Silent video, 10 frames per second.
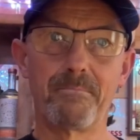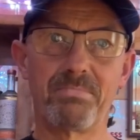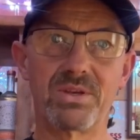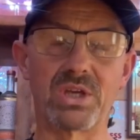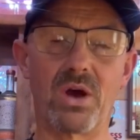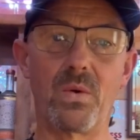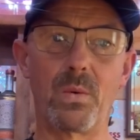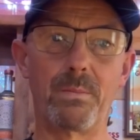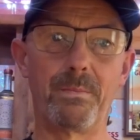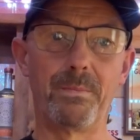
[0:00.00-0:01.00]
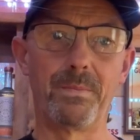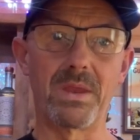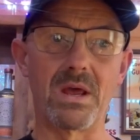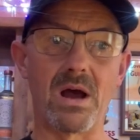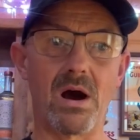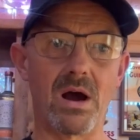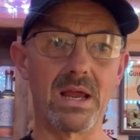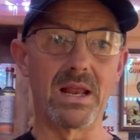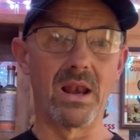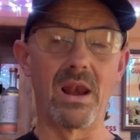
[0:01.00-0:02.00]
So
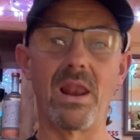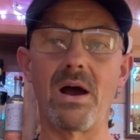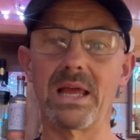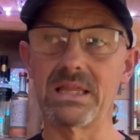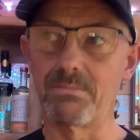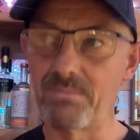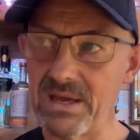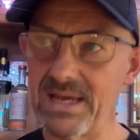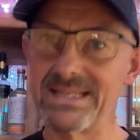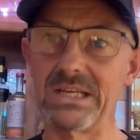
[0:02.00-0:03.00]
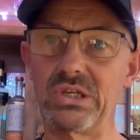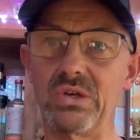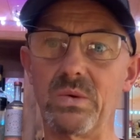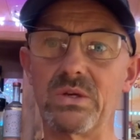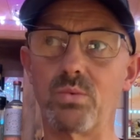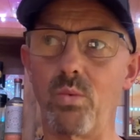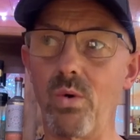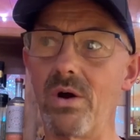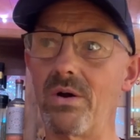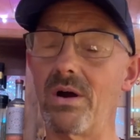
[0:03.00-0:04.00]
I like the beer to do its
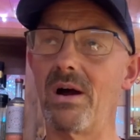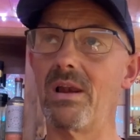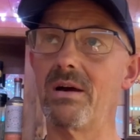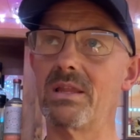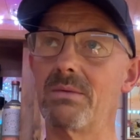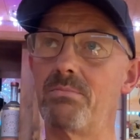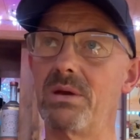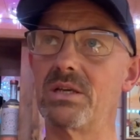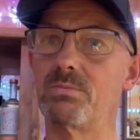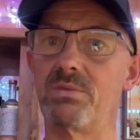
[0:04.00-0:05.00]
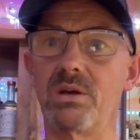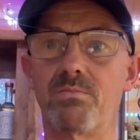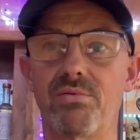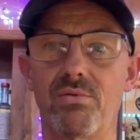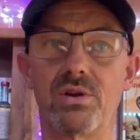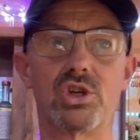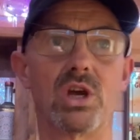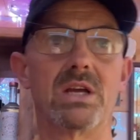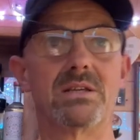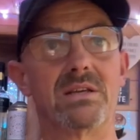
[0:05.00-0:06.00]
work. I like the beer to be
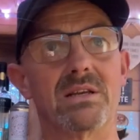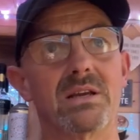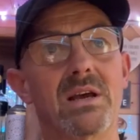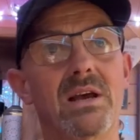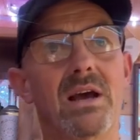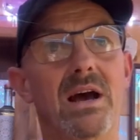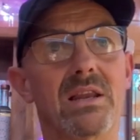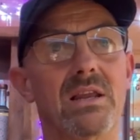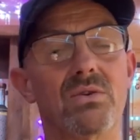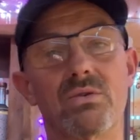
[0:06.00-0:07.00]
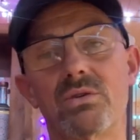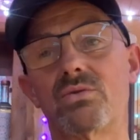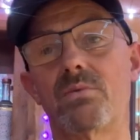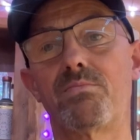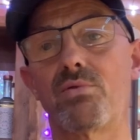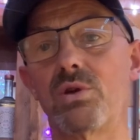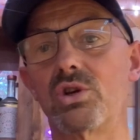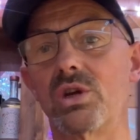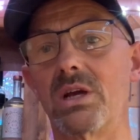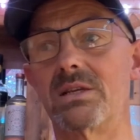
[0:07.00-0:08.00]
appreciated. And in order to
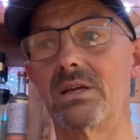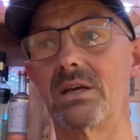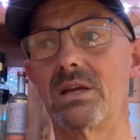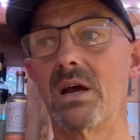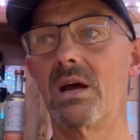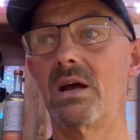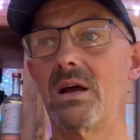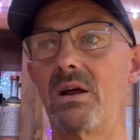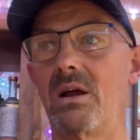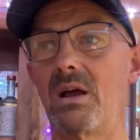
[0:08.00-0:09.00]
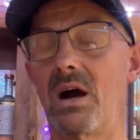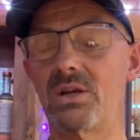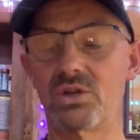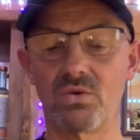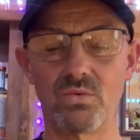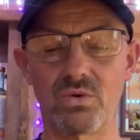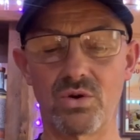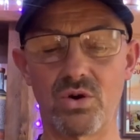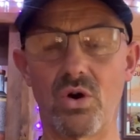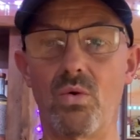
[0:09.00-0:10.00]
appreciate it, I do
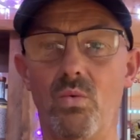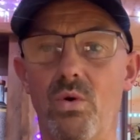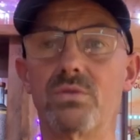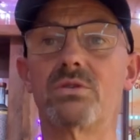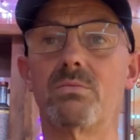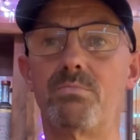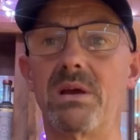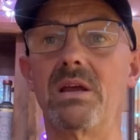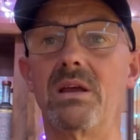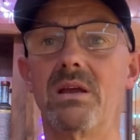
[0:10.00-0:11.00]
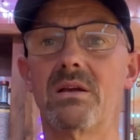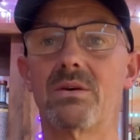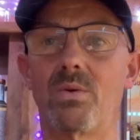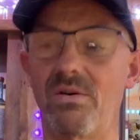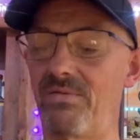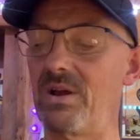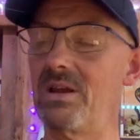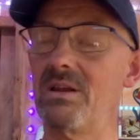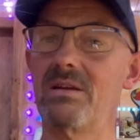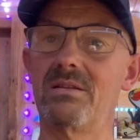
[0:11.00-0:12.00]
not want to be
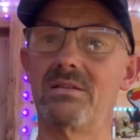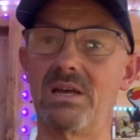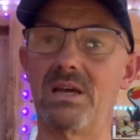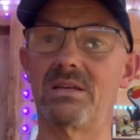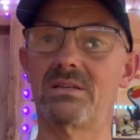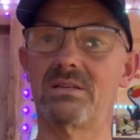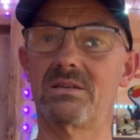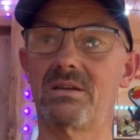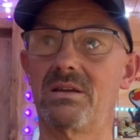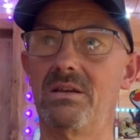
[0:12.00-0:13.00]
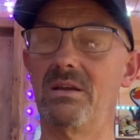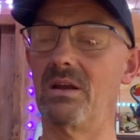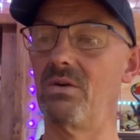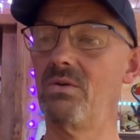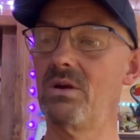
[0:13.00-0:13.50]
quaffing this, you know.